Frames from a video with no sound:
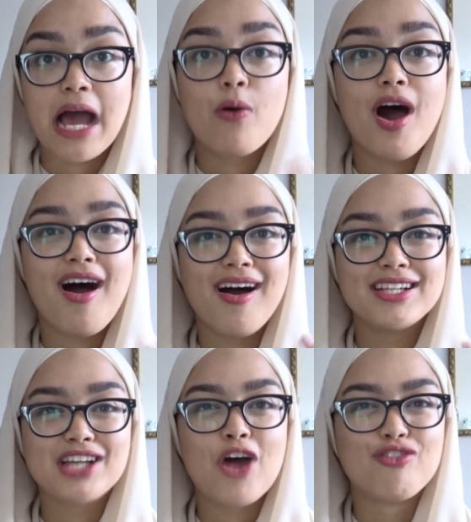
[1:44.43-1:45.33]
our
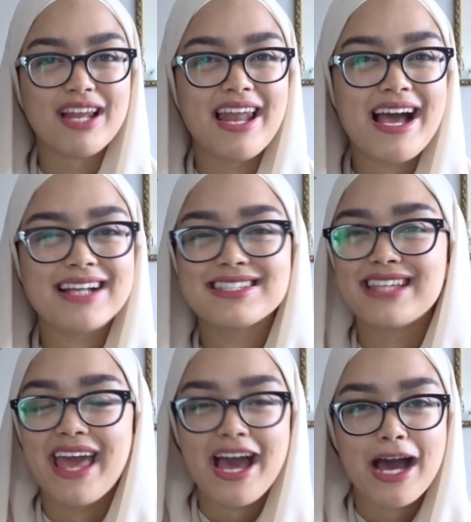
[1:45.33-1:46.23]
eyes are relaxed,
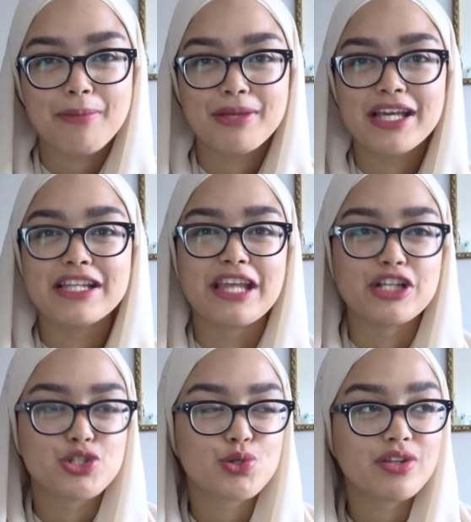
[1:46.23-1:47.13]
they're happy,
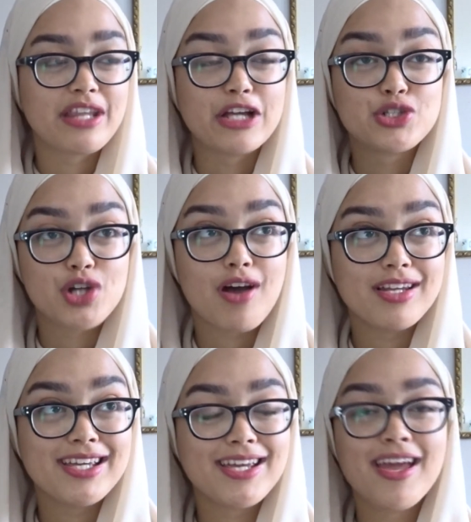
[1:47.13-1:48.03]
they're
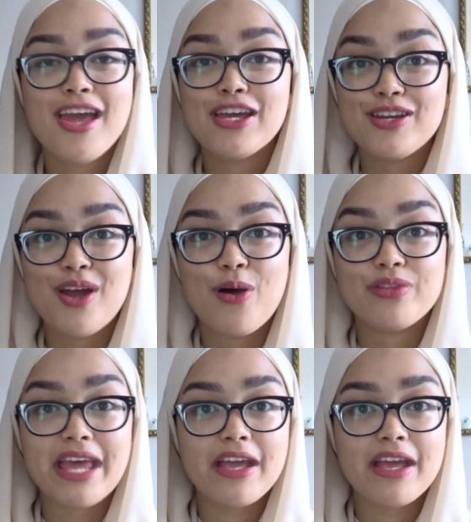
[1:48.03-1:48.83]
jolly, you know,